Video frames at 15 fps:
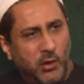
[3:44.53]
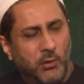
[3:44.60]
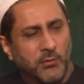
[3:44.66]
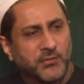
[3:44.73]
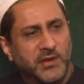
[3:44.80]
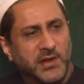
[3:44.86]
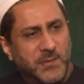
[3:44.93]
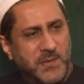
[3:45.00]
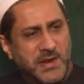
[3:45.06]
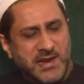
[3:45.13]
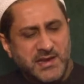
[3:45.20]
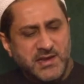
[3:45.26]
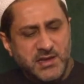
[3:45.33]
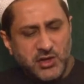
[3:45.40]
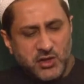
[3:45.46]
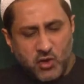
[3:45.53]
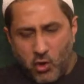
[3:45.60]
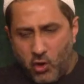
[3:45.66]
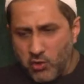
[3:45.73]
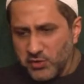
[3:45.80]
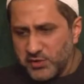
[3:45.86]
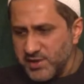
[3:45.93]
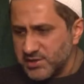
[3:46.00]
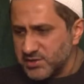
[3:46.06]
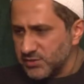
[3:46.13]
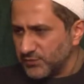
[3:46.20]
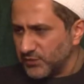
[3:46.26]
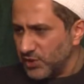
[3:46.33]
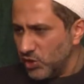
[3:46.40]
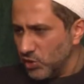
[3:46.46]
of the immediate context
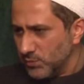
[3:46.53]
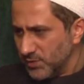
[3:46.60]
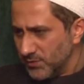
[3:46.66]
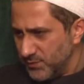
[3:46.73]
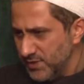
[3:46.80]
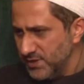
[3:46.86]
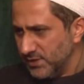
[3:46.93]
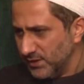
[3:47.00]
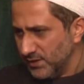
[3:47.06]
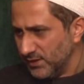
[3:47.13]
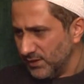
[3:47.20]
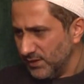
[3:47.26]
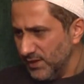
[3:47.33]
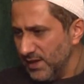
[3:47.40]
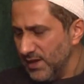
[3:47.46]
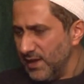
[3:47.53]
of the human being.